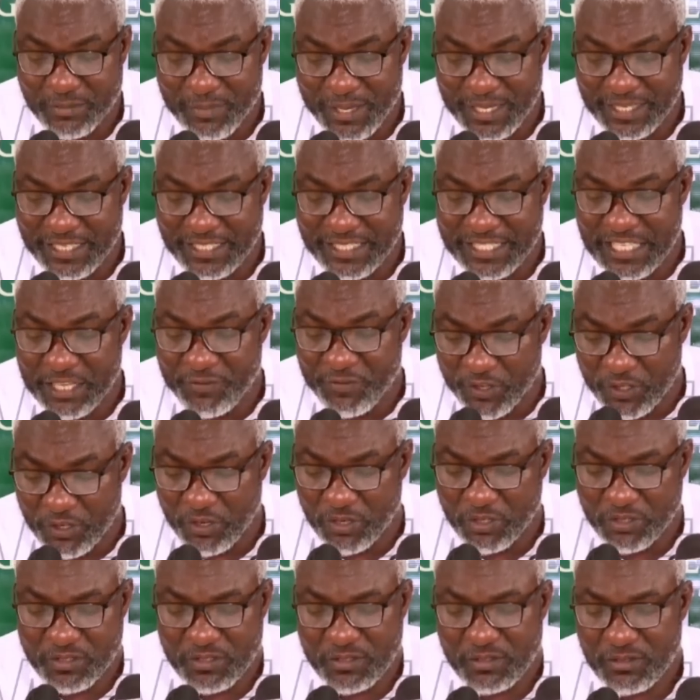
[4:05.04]
made it
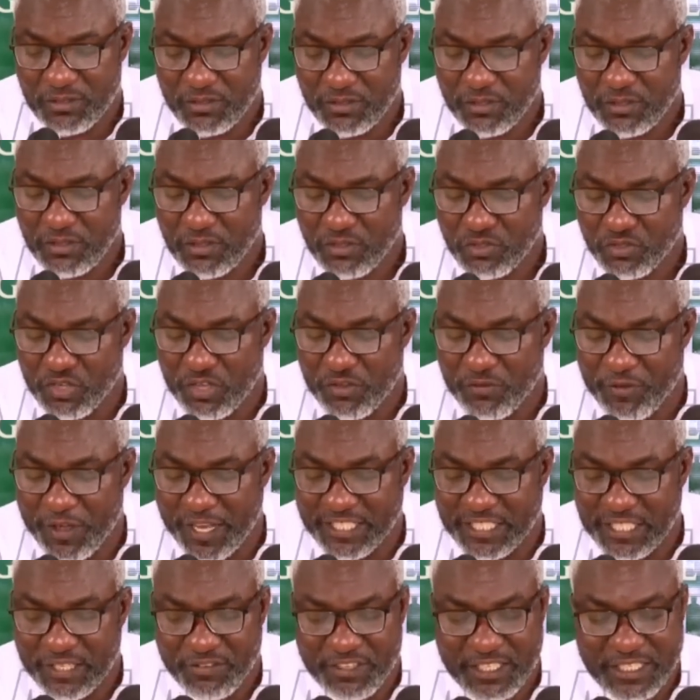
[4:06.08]
difficult to
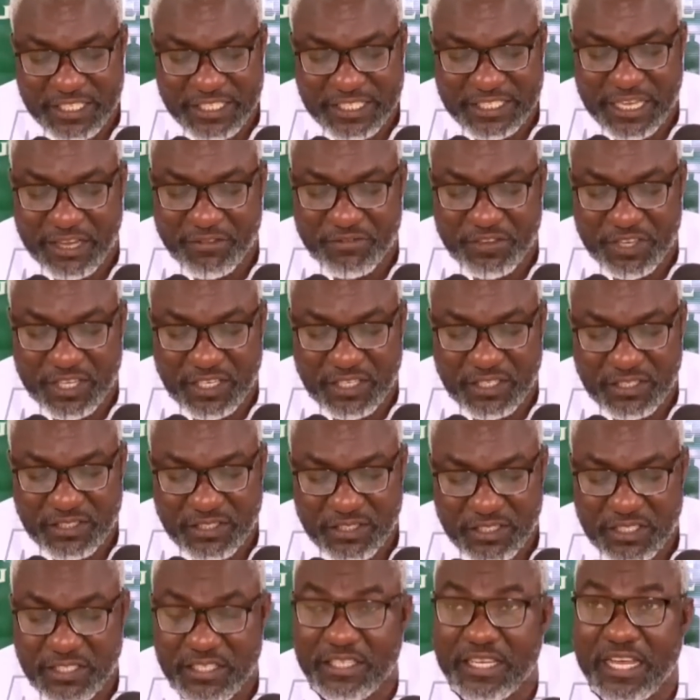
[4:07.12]
effectively intervene
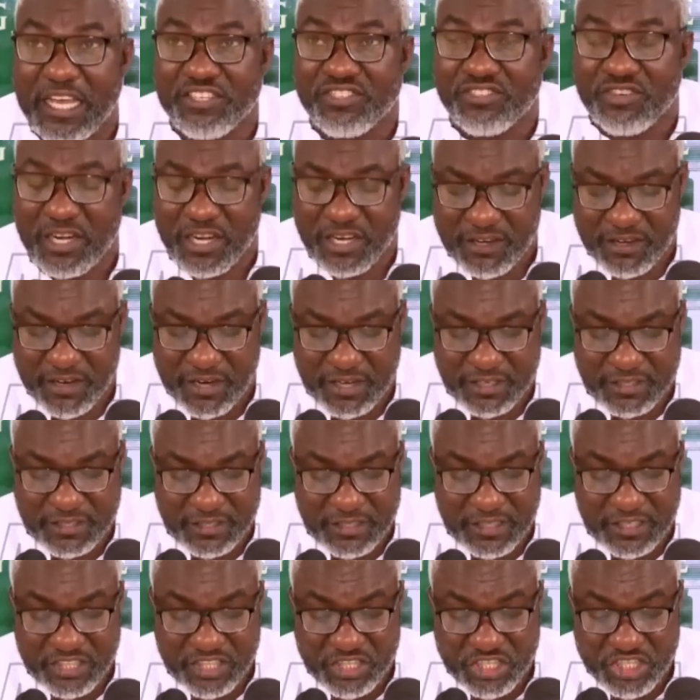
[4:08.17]
in the Nigerian
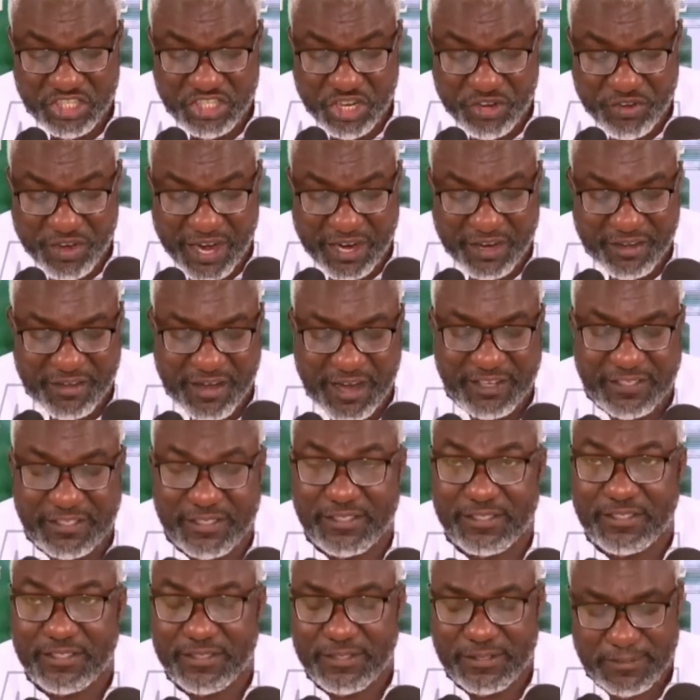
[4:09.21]

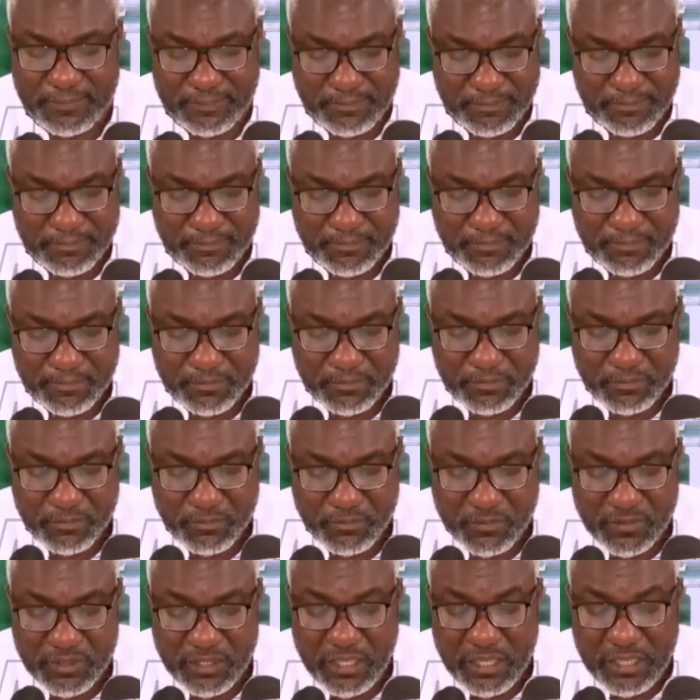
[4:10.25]
crisis.
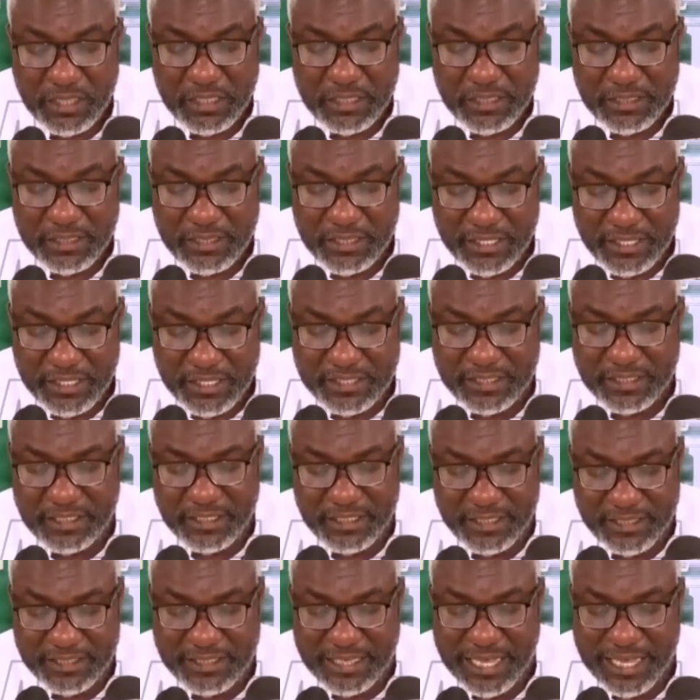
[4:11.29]
This
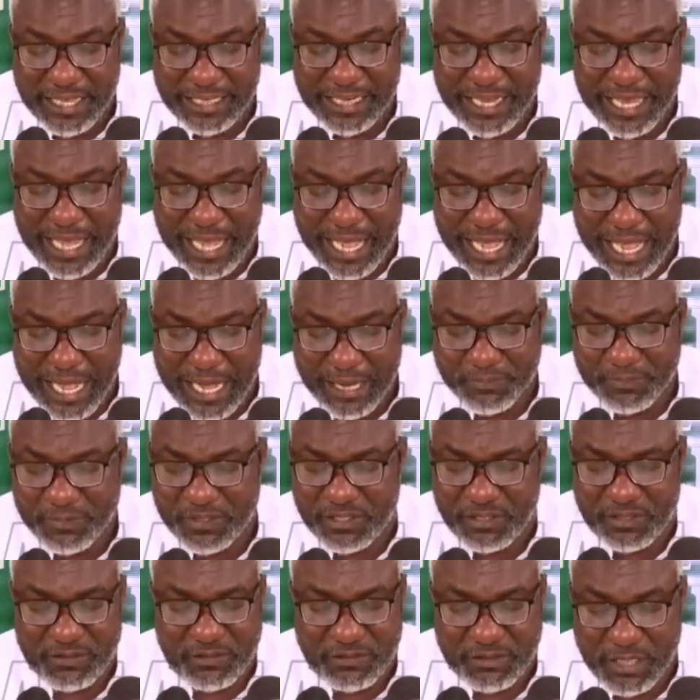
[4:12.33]
is an apt
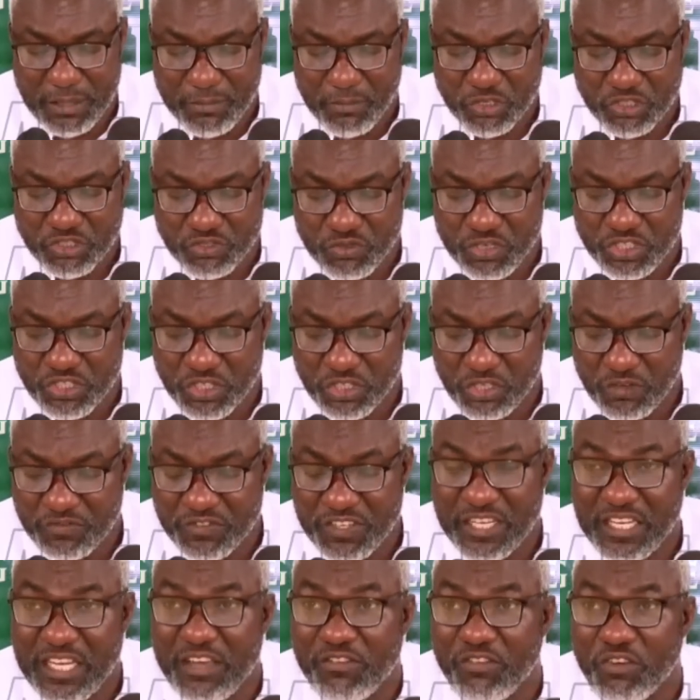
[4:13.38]
demonstration of
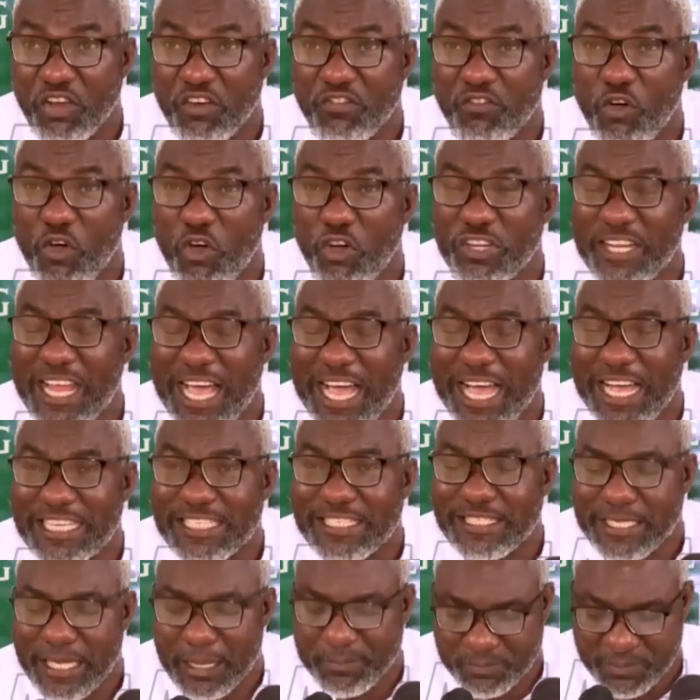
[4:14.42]
the level of
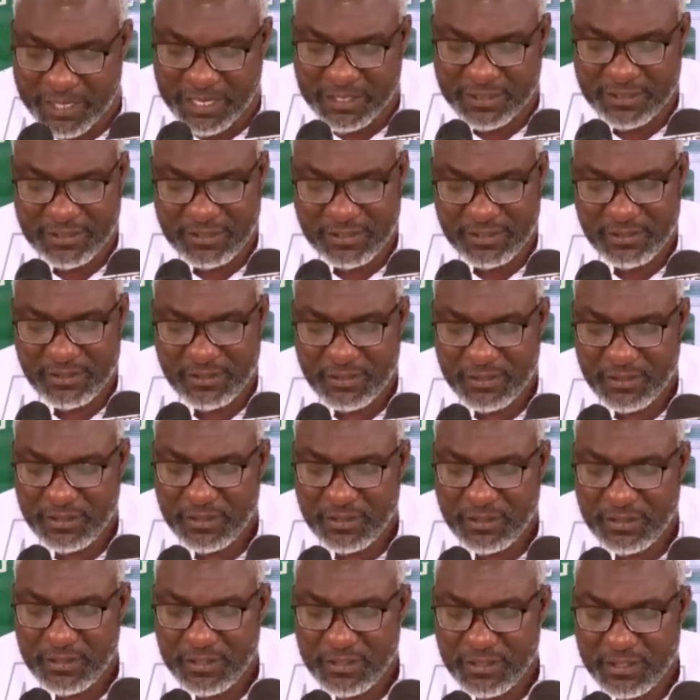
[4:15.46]
unacceptance
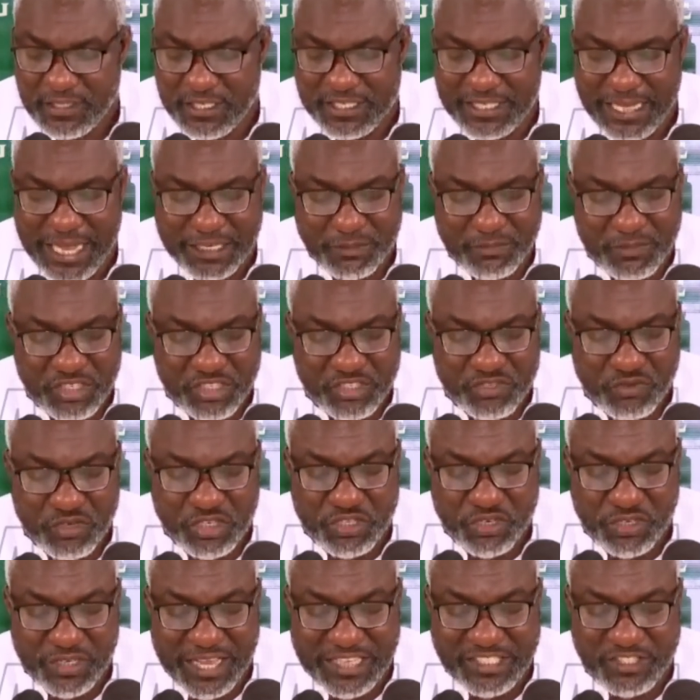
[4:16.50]
this
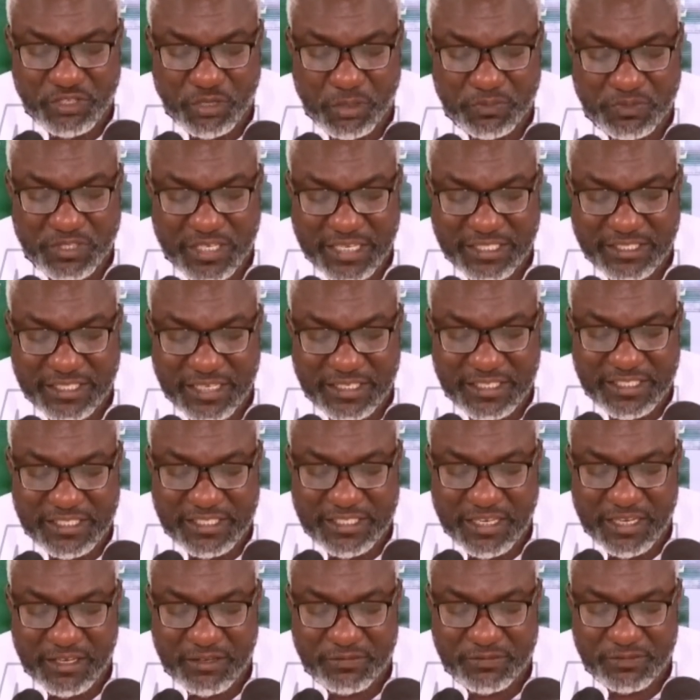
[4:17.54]
administration has subjected
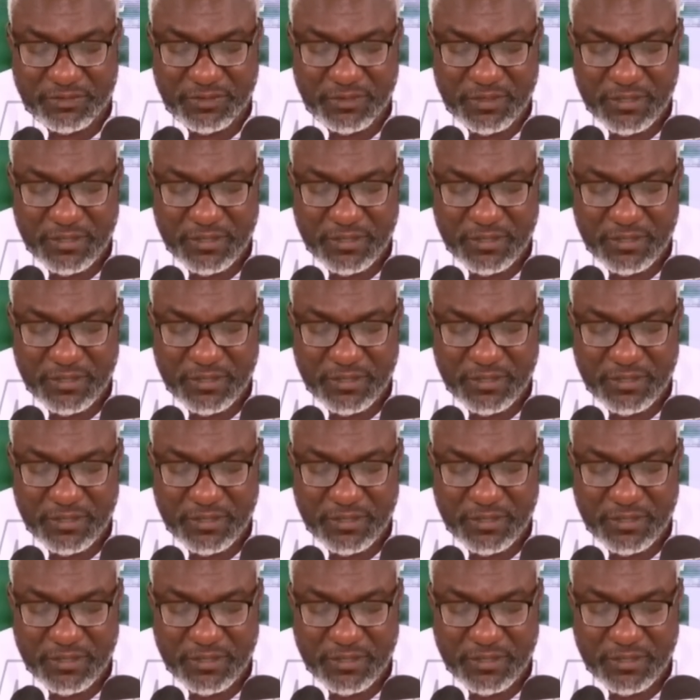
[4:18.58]
itself